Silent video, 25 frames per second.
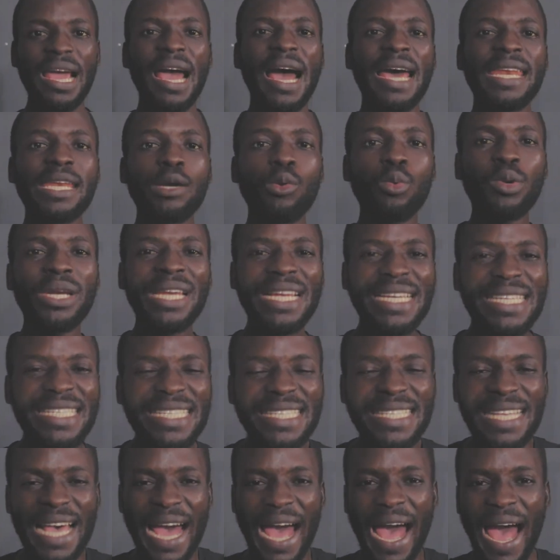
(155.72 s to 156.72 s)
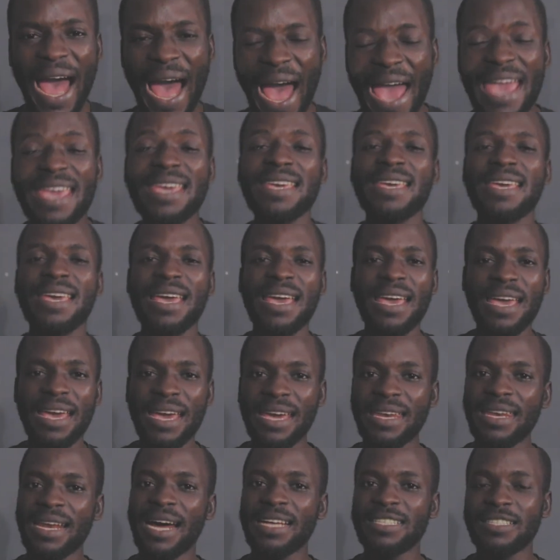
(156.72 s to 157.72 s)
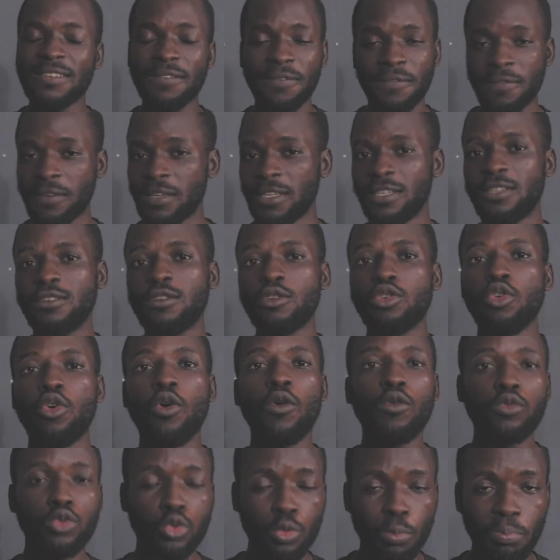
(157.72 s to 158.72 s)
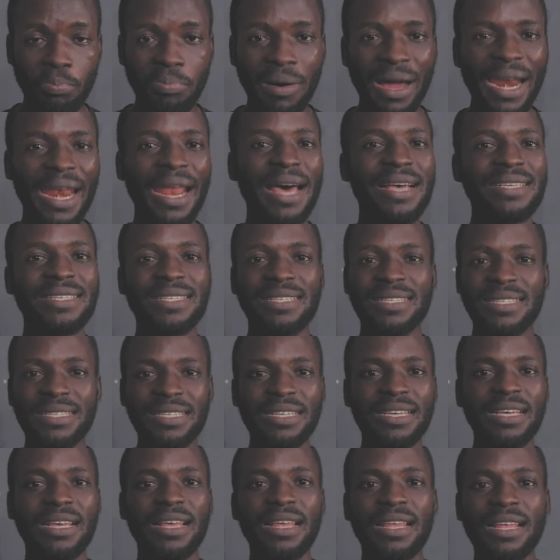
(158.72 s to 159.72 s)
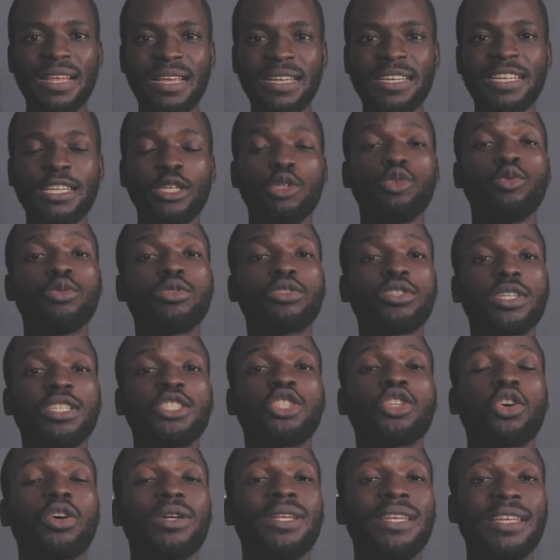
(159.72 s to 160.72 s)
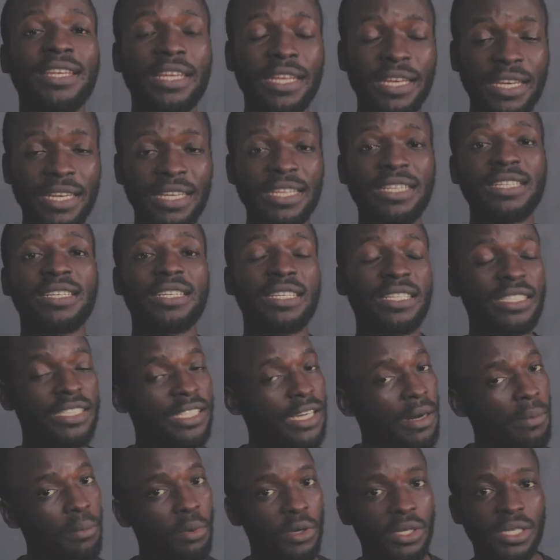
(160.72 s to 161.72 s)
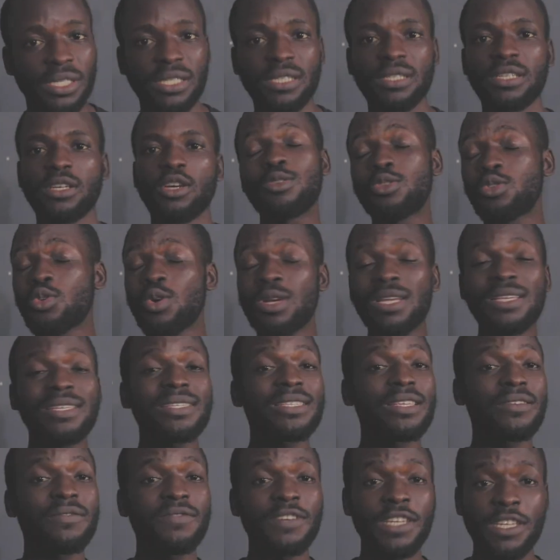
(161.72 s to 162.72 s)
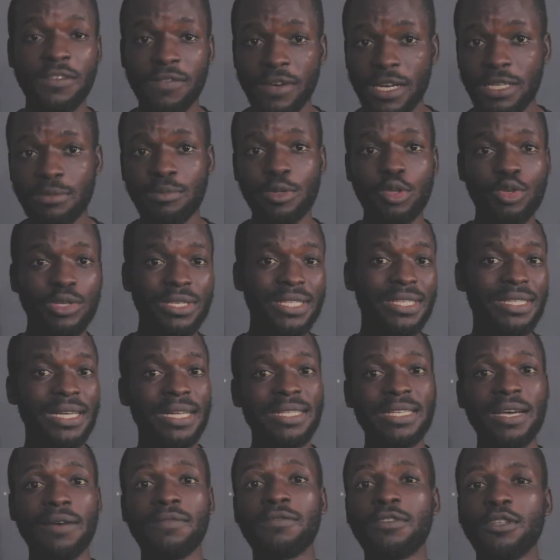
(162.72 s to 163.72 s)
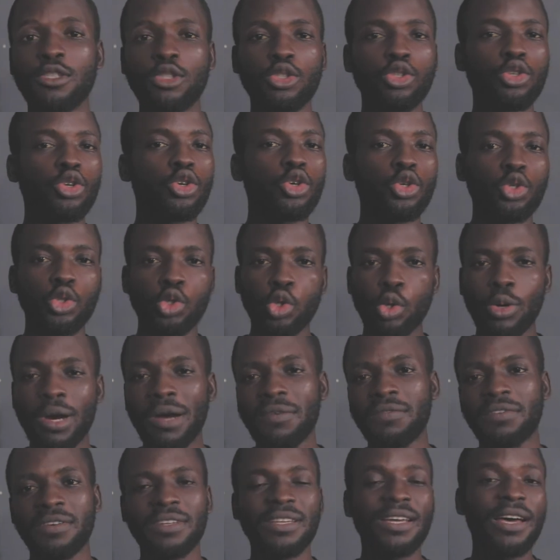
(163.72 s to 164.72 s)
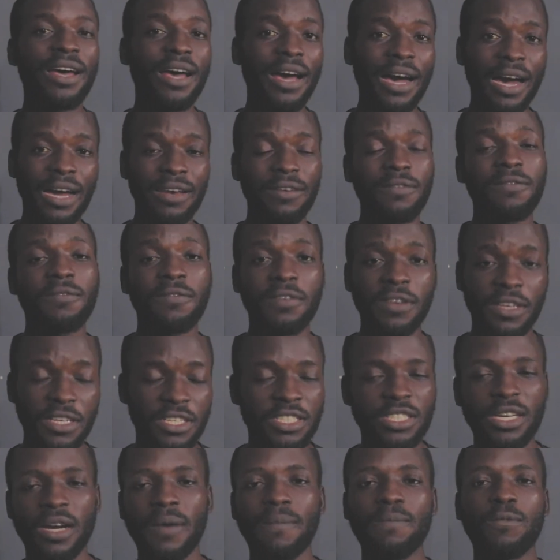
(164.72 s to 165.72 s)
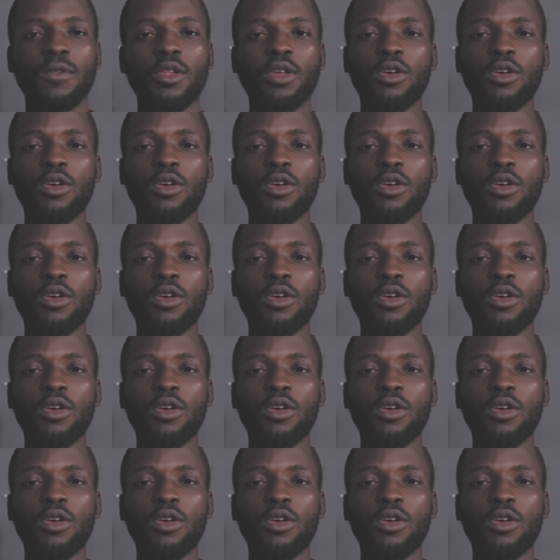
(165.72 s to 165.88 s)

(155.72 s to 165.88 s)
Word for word: and they will need this high energy feed to balance the nutrition they need in their body. So this is the difference between starter feed, grower feed, and finisher.